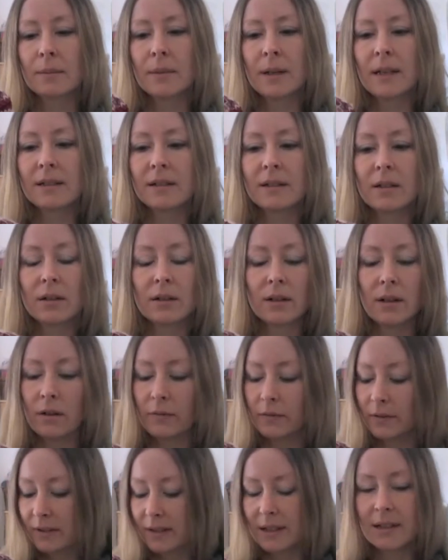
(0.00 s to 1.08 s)
It's
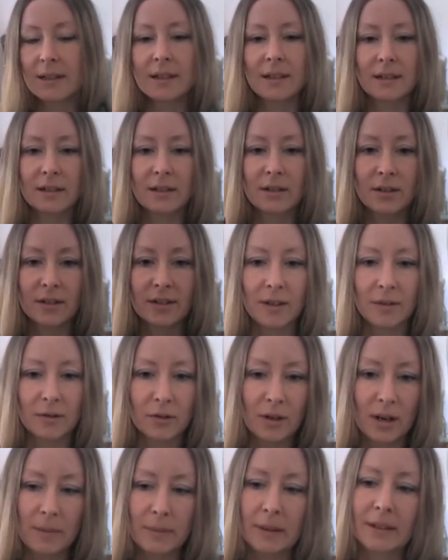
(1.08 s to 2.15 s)
not
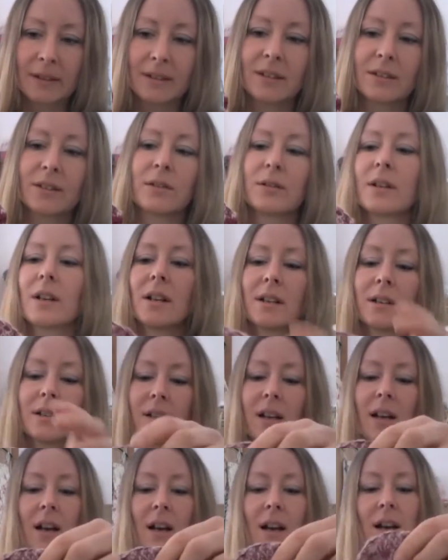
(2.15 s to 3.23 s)
self-striping because it's two colours.
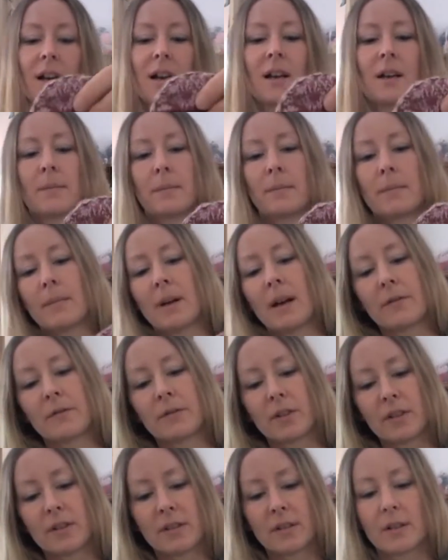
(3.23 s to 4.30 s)
I've
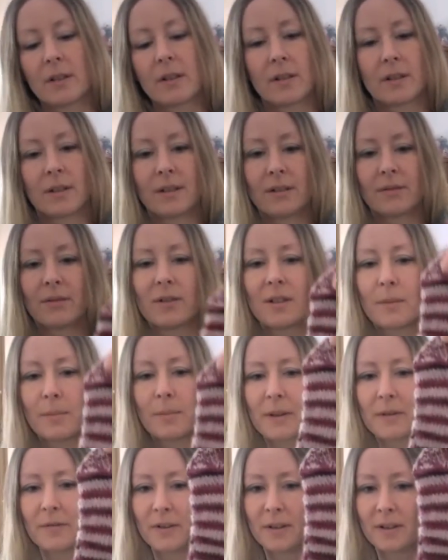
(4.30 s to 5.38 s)
got a bit
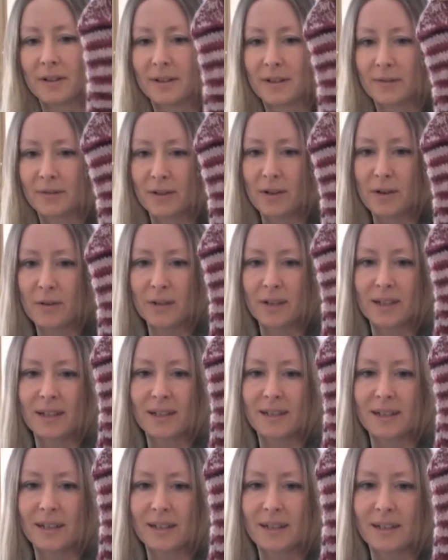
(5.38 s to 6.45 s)
of a, if I hold it like
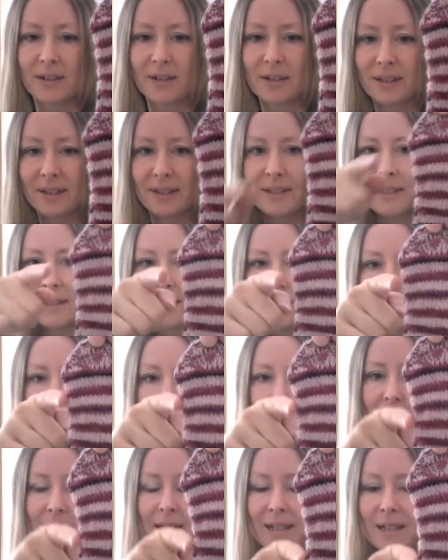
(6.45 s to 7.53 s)
that, you can see there's a
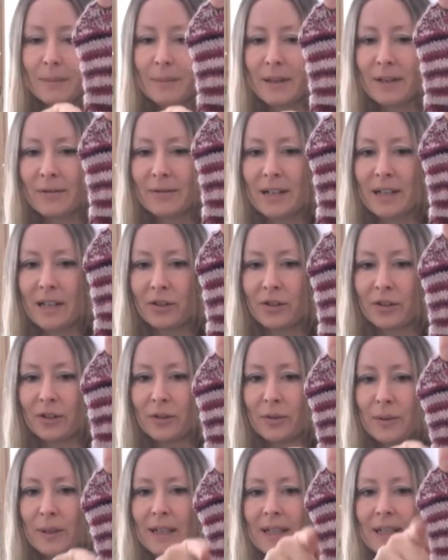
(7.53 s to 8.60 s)
little bit of an
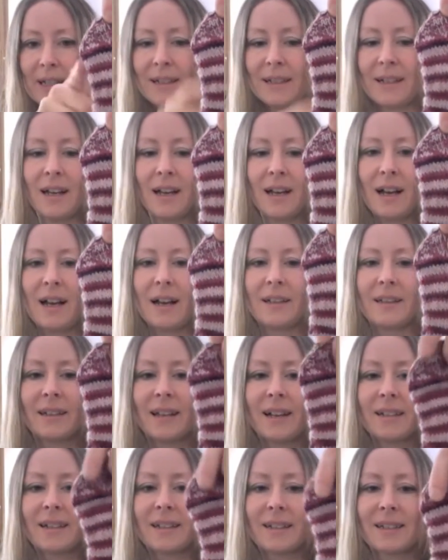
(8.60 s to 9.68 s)
issue here, and
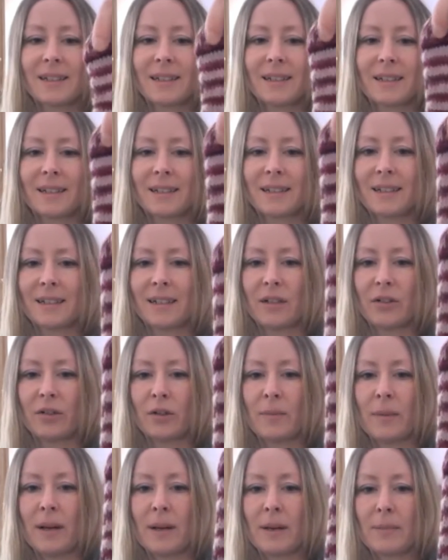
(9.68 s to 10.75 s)
that, as you
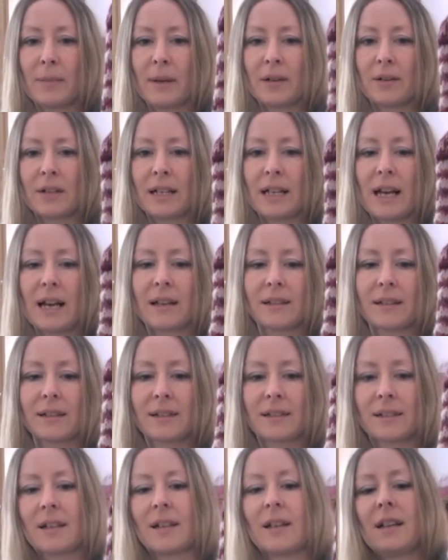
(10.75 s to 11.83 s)
may be able to
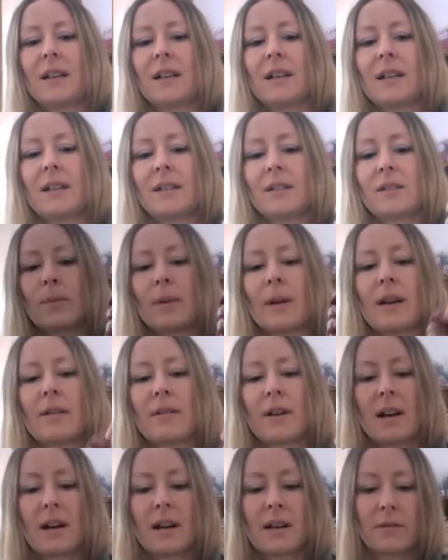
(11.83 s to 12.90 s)
guess, is where
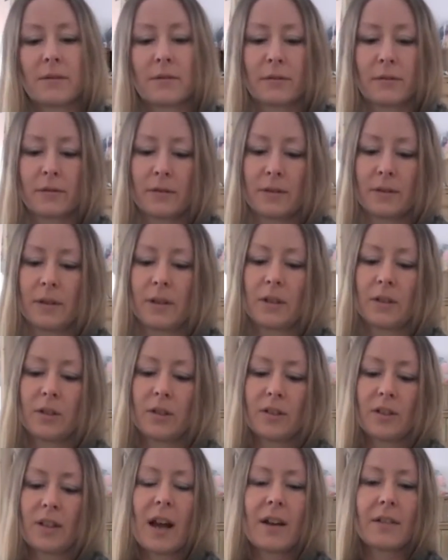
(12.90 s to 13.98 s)
I've
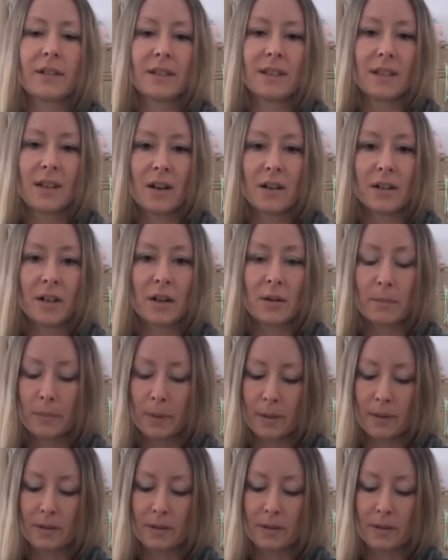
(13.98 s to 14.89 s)
just carried the yarn up.